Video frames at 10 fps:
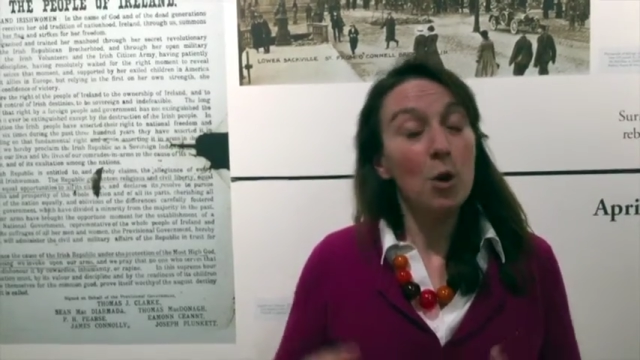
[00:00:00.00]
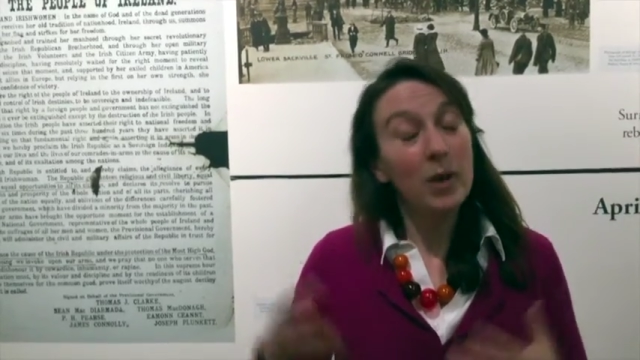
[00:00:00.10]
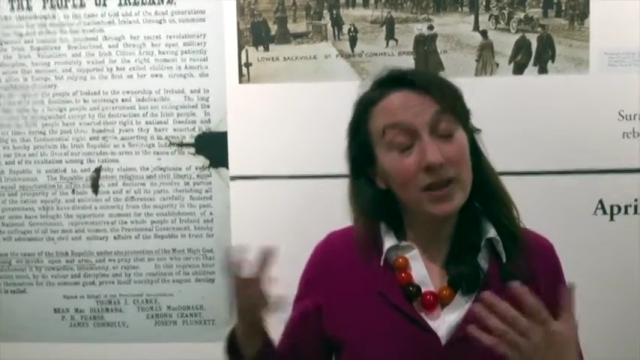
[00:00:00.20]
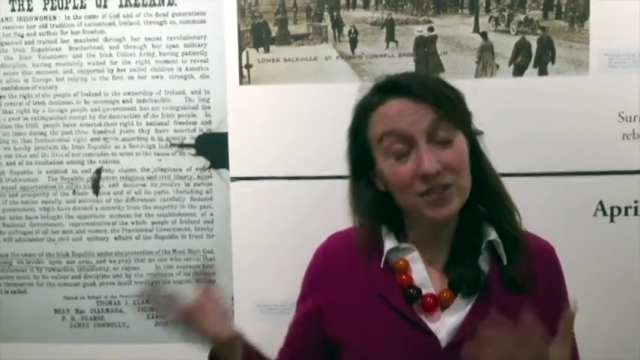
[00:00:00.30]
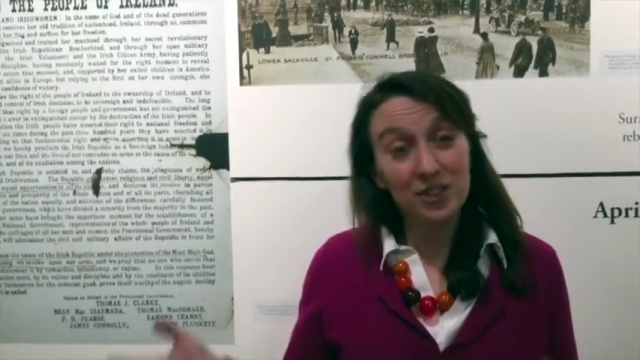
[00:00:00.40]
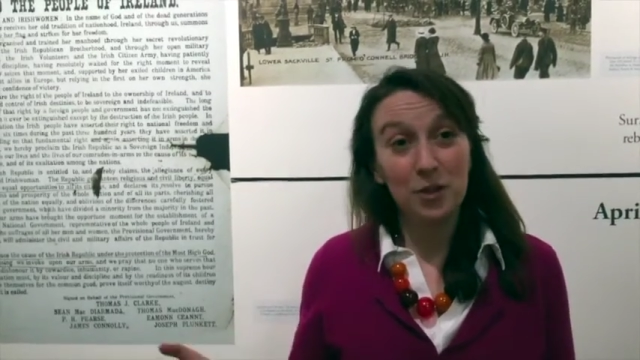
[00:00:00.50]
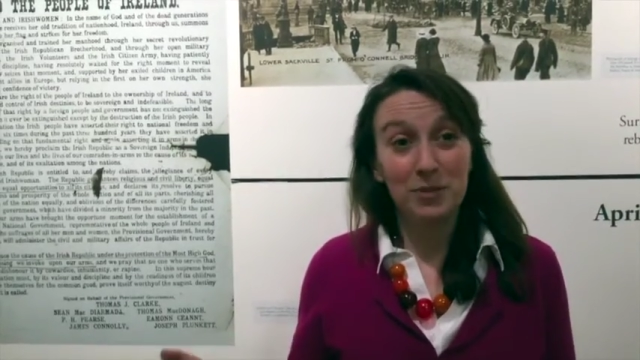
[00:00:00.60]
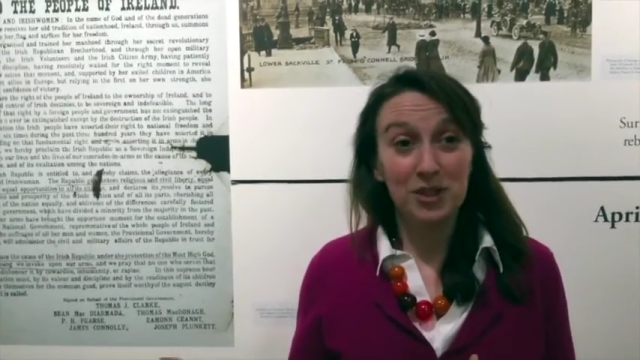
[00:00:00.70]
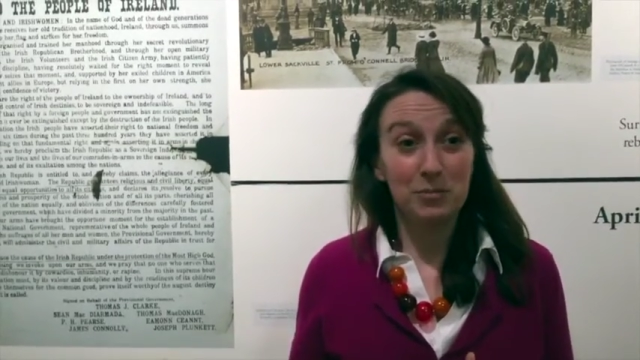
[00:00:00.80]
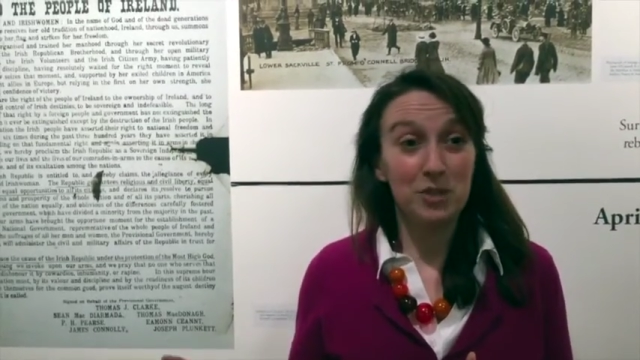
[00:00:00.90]
We have so
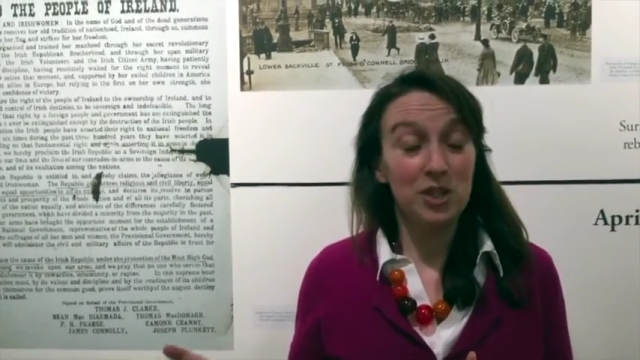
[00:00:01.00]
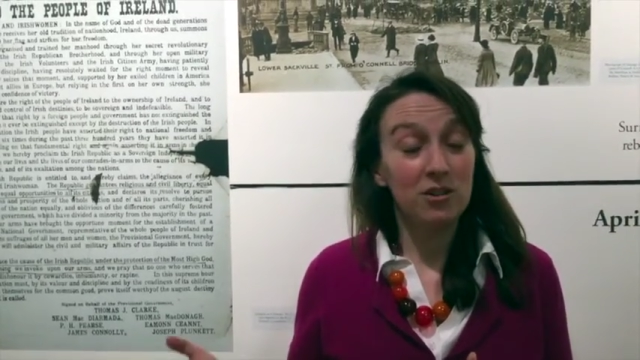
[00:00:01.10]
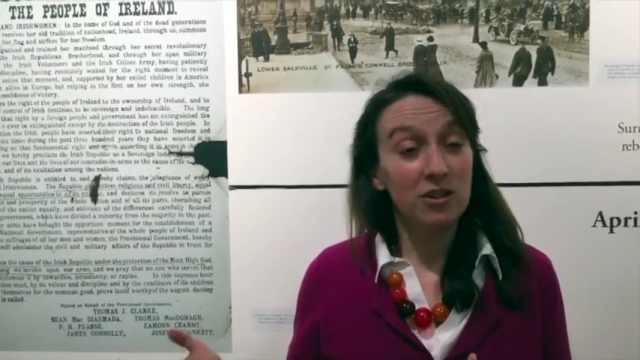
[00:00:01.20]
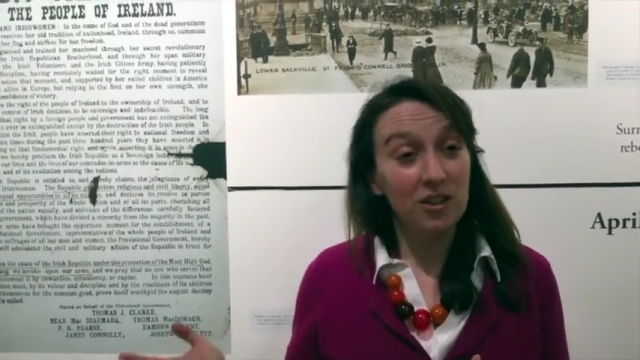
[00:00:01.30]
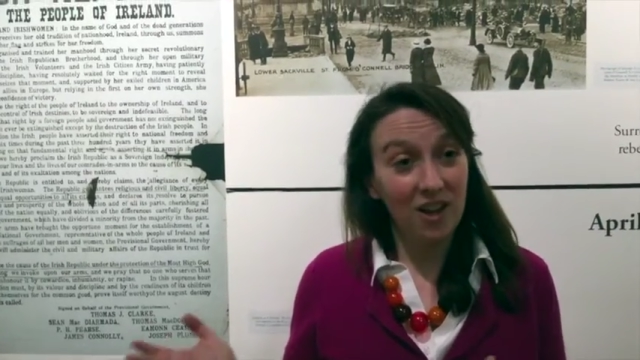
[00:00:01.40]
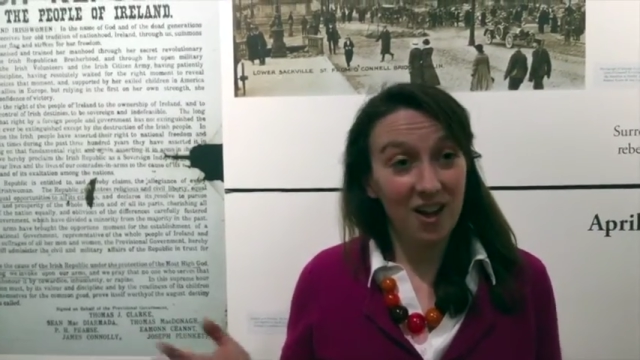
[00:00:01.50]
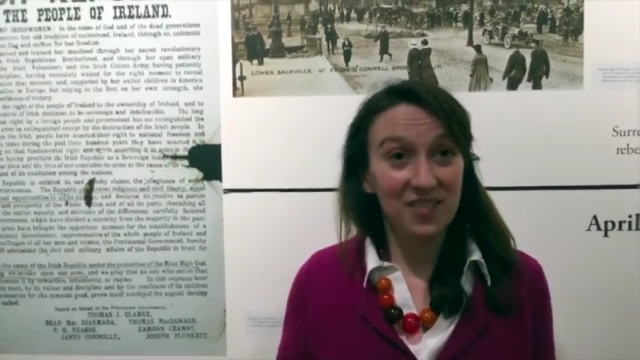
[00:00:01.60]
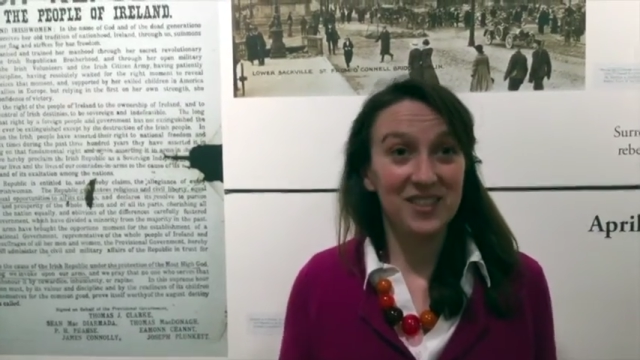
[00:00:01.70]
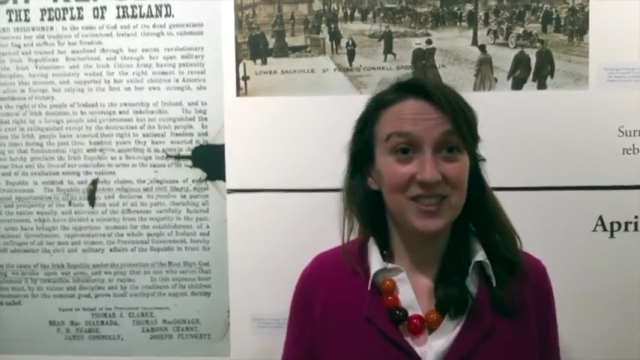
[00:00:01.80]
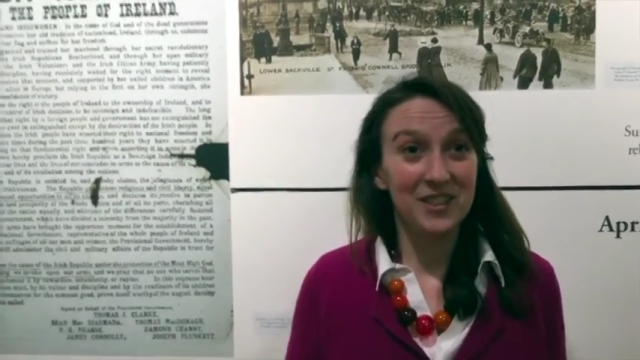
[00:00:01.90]
much material
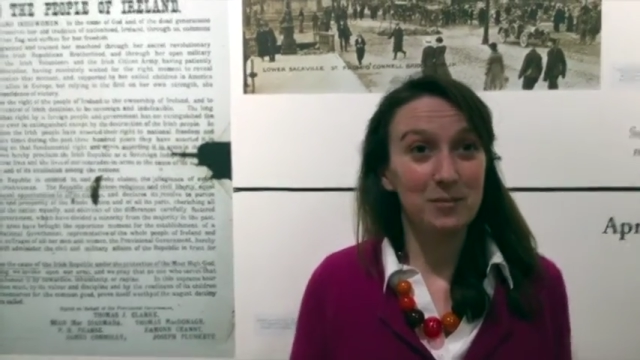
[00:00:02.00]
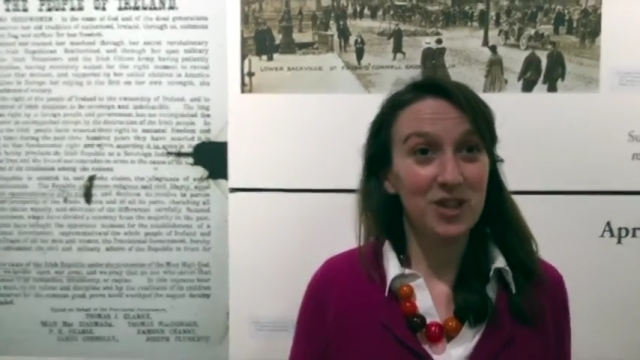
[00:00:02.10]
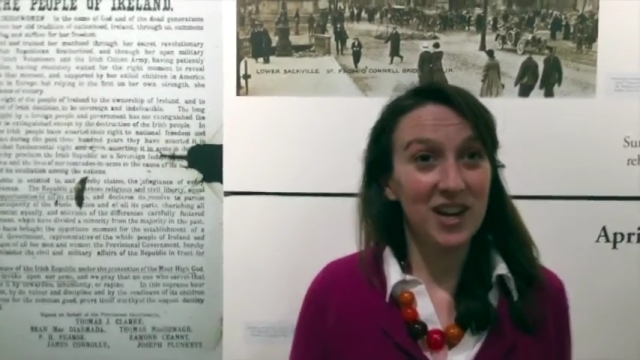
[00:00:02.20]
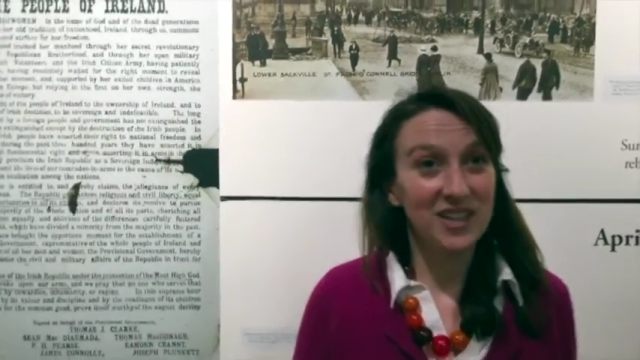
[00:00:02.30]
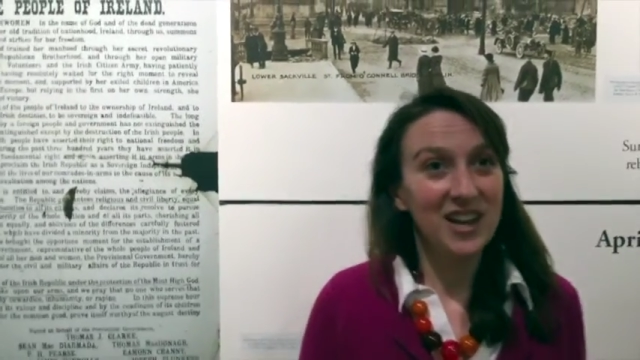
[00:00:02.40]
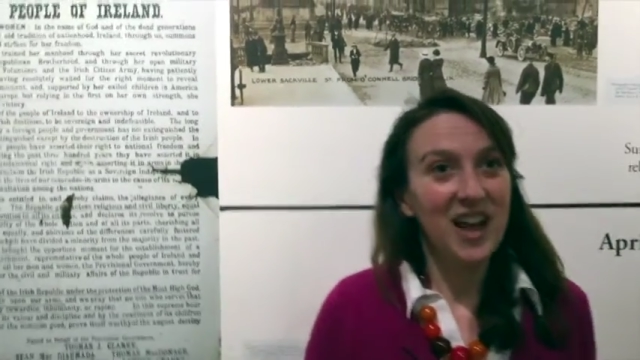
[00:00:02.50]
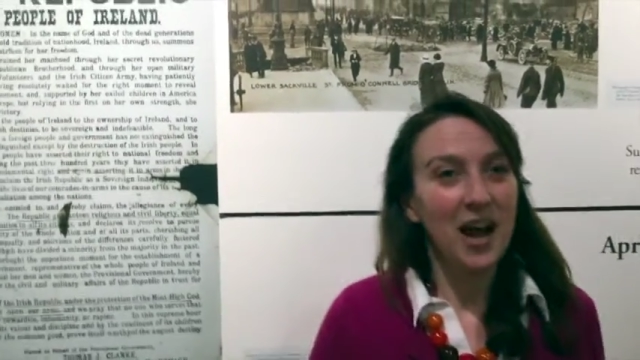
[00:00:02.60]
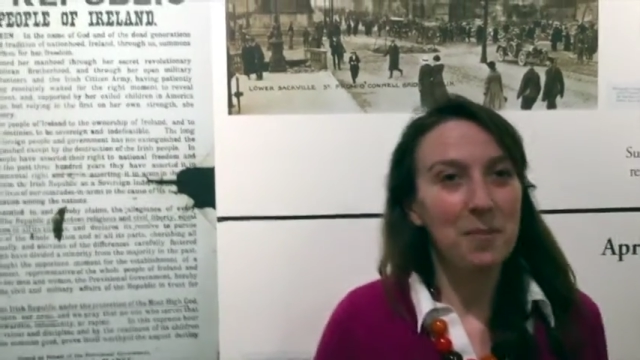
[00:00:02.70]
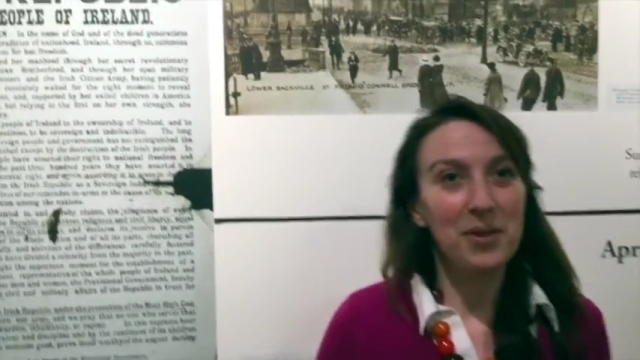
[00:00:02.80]
on this subject um,